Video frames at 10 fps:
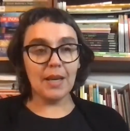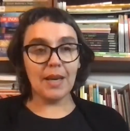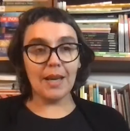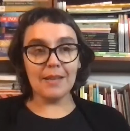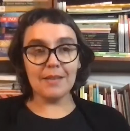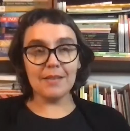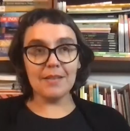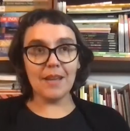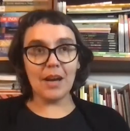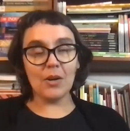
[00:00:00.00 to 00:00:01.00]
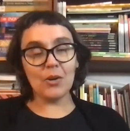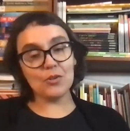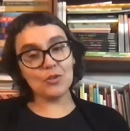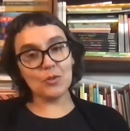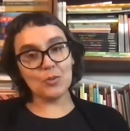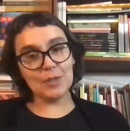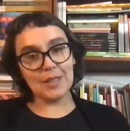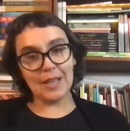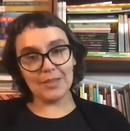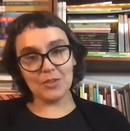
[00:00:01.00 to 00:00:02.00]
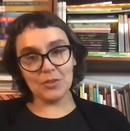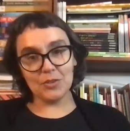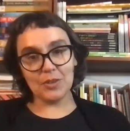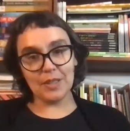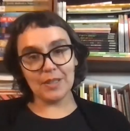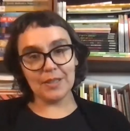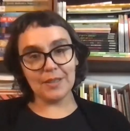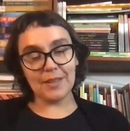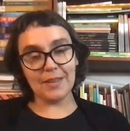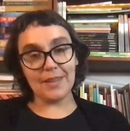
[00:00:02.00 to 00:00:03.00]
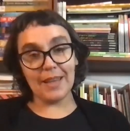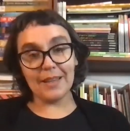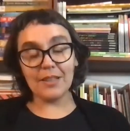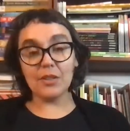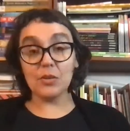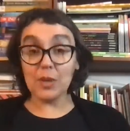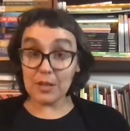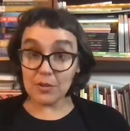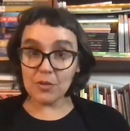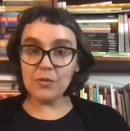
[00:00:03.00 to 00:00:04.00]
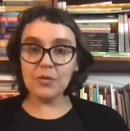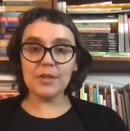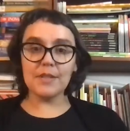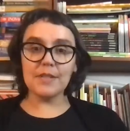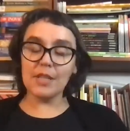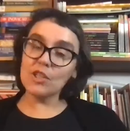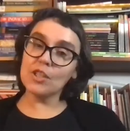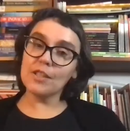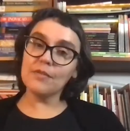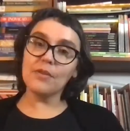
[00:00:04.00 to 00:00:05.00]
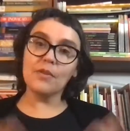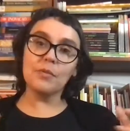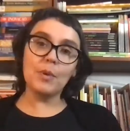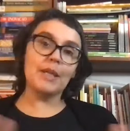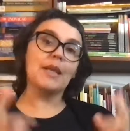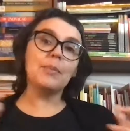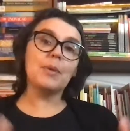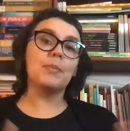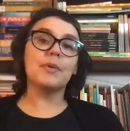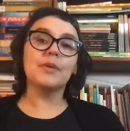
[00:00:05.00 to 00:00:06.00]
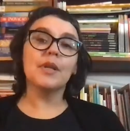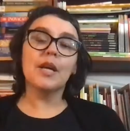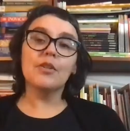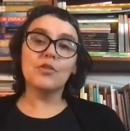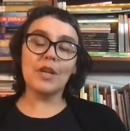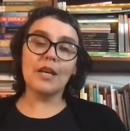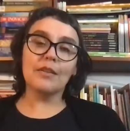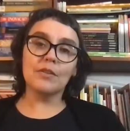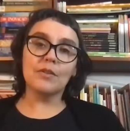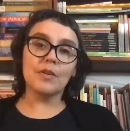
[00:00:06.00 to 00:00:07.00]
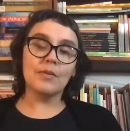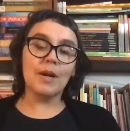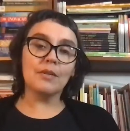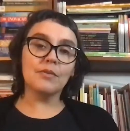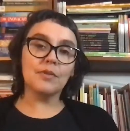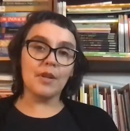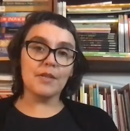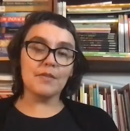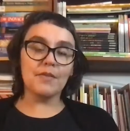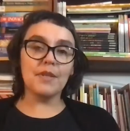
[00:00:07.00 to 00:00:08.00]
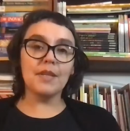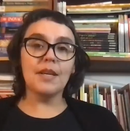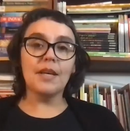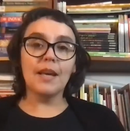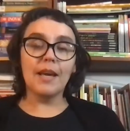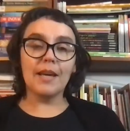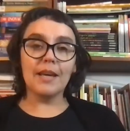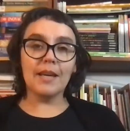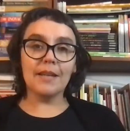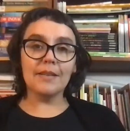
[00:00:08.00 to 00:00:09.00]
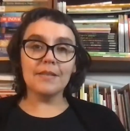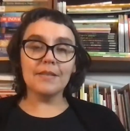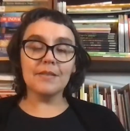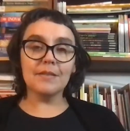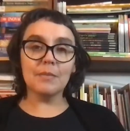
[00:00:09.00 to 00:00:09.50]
And I also would like to thank UNESCO for this initiative of bringing people together around philosophy. And